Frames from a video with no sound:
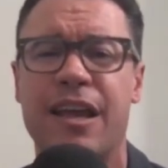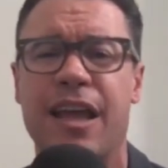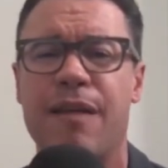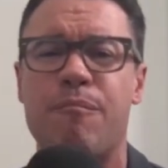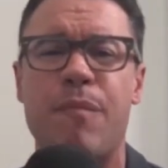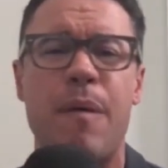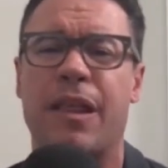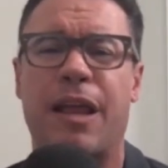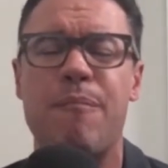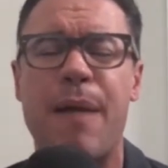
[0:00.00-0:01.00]
in me-
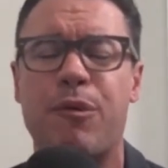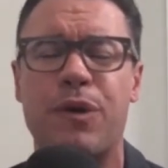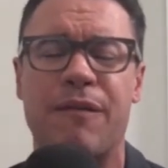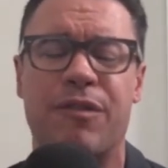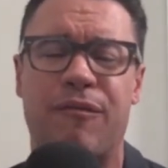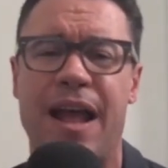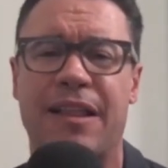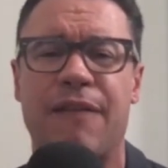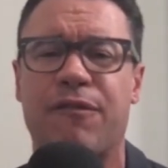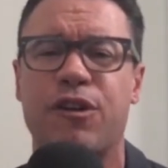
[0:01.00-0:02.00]
like memory of the fact
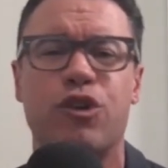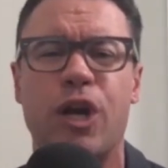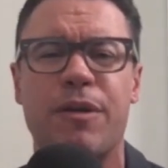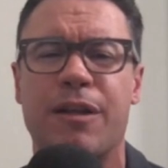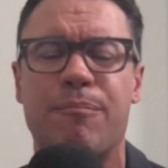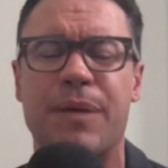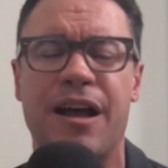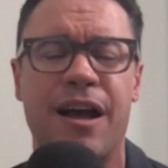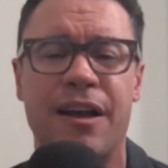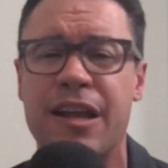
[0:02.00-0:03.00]
that I've contributed
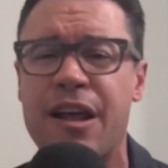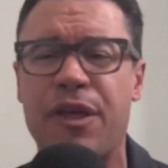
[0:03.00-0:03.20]
beyond